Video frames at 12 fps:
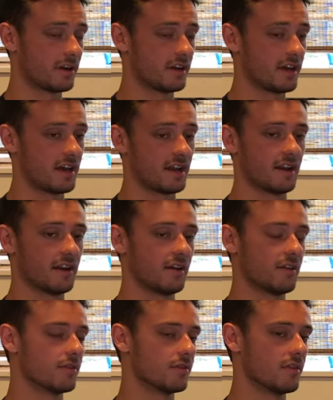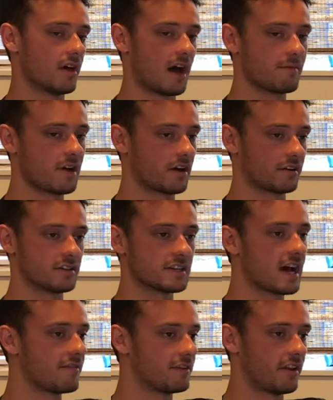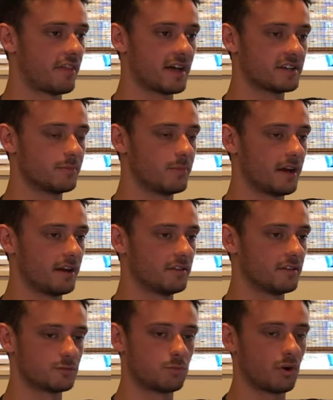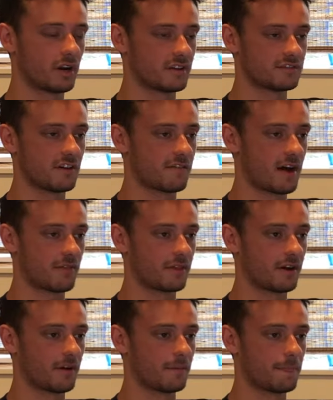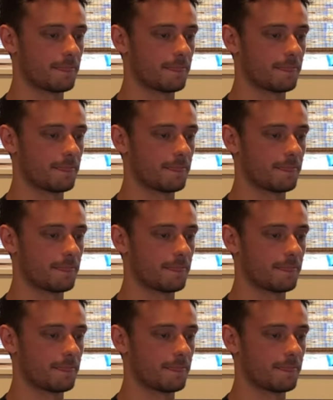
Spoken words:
And I'm not going to dive into that debate. There's plenty of stuff out there.